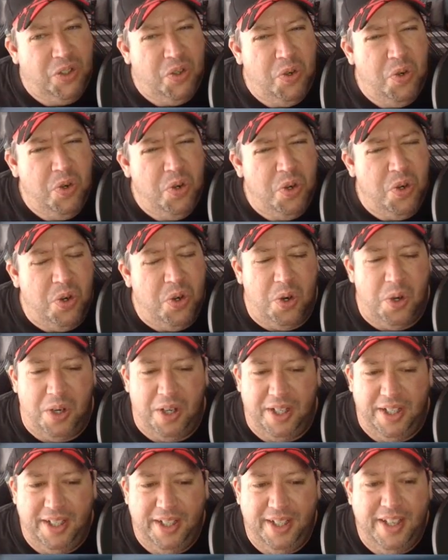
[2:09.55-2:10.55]
Ooh.
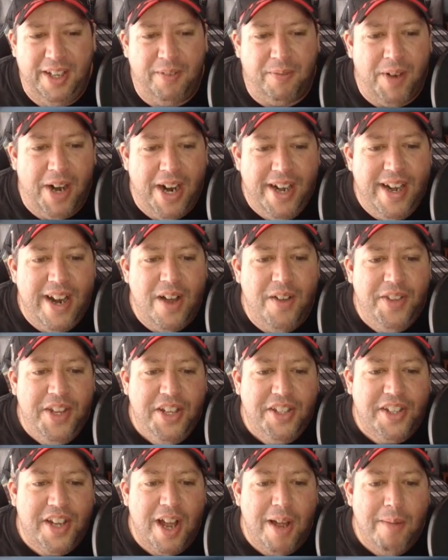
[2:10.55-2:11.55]
Right now,
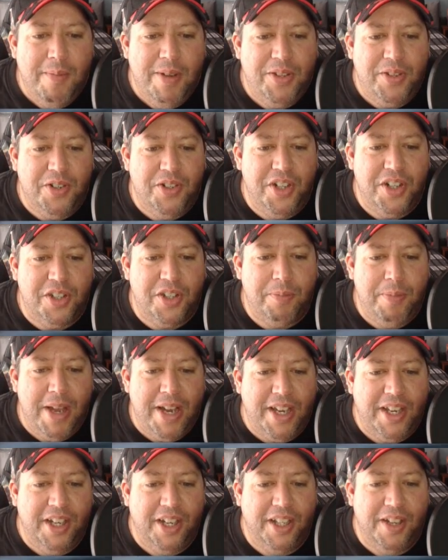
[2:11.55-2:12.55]
these comments are just
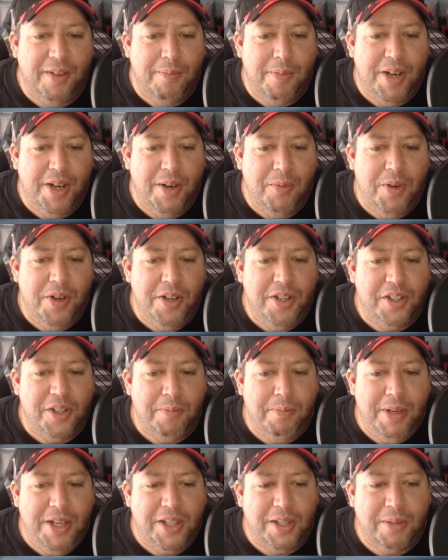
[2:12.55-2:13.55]
speculative, but it
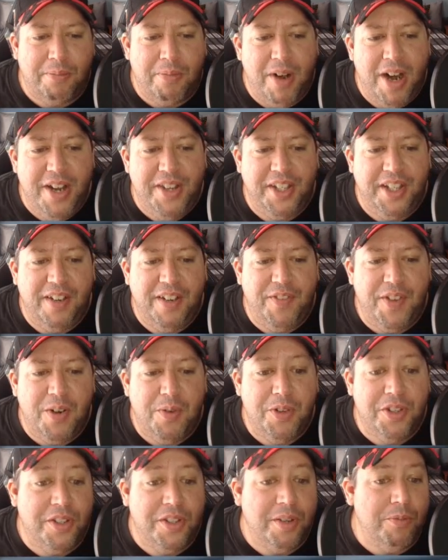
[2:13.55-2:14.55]
wouldn't be surprising if there
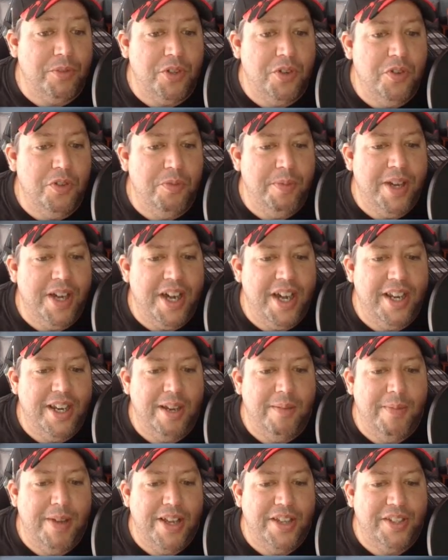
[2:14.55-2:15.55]
was some truth behind
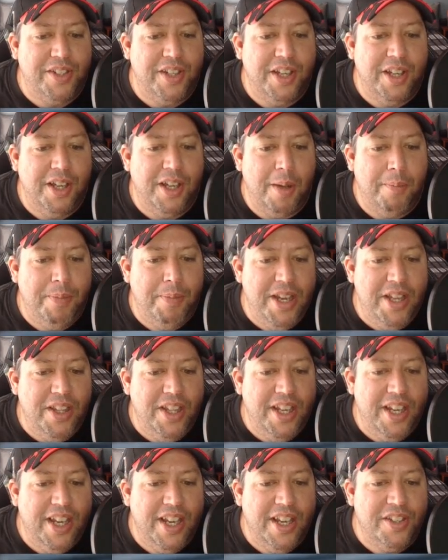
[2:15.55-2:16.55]
them. As
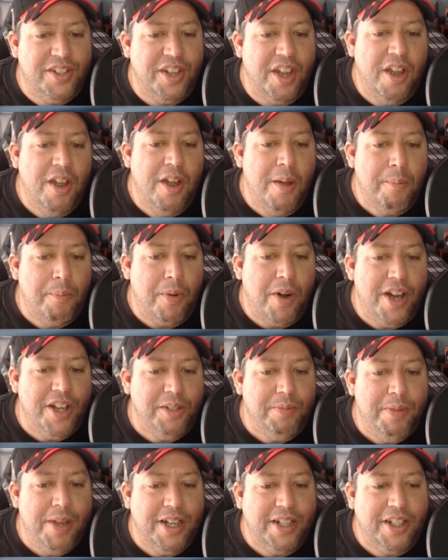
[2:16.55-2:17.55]
appealing as
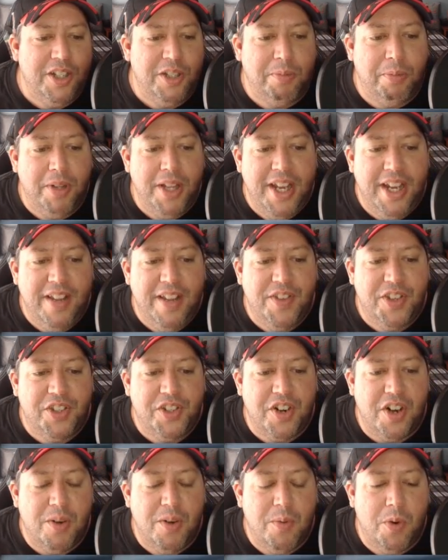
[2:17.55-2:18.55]
prospect is playing in the
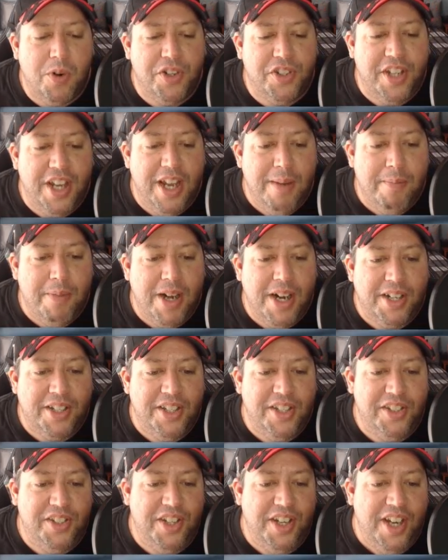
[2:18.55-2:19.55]
Star Wars sandbox
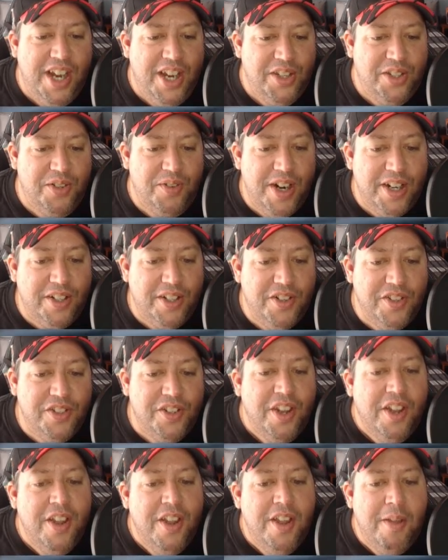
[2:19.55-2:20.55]
is today's directors,
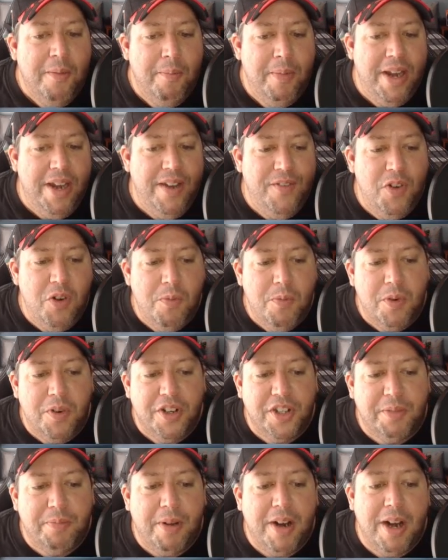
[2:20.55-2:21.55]
many of whom were
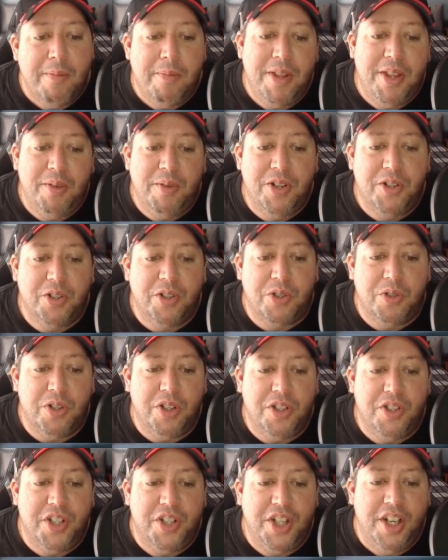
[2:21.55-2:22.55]
inspired by the original
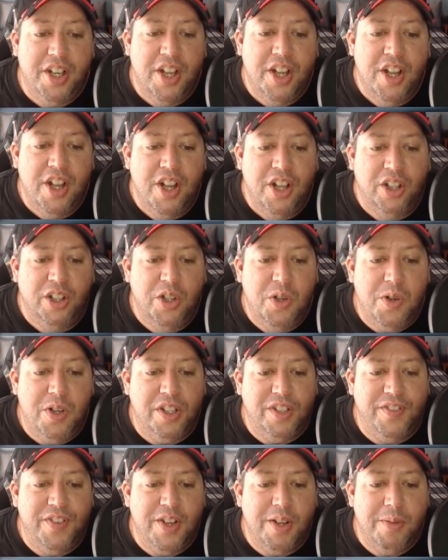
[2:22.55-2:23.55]
trilogy,
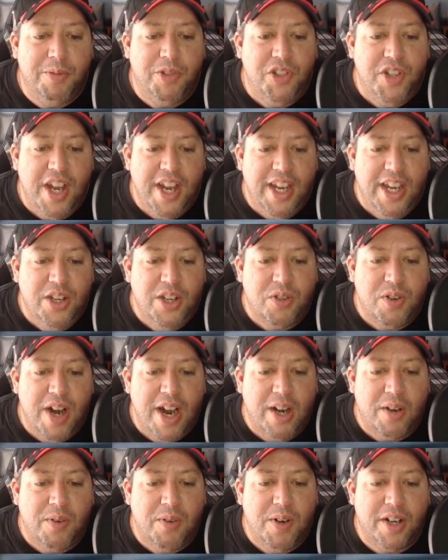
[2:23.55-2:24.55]
Lucasfilm's shaky
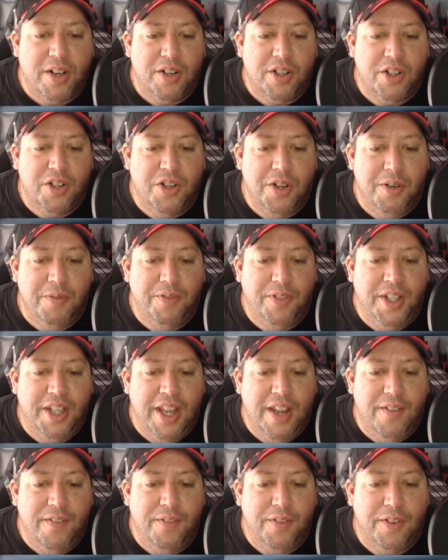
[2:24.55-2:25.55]
track record could
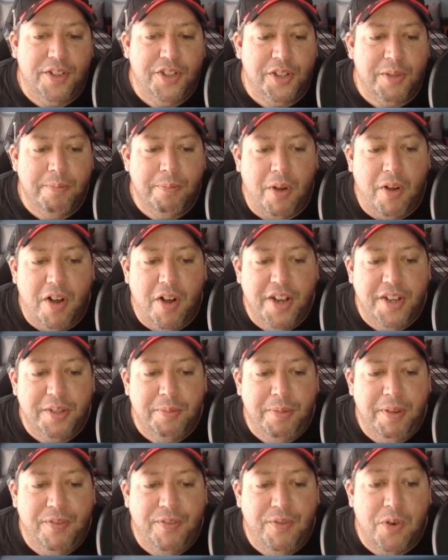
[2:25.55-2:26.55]
give some pause
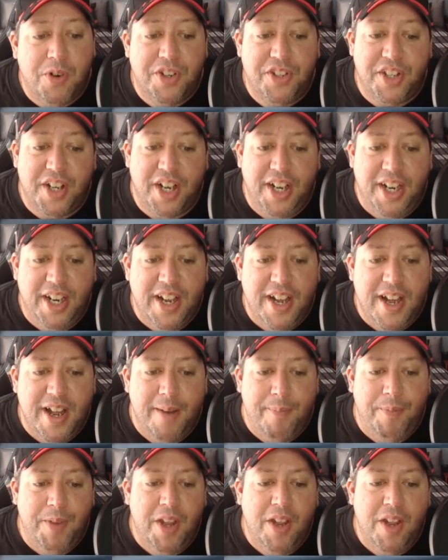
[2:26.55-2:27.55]
before signing on.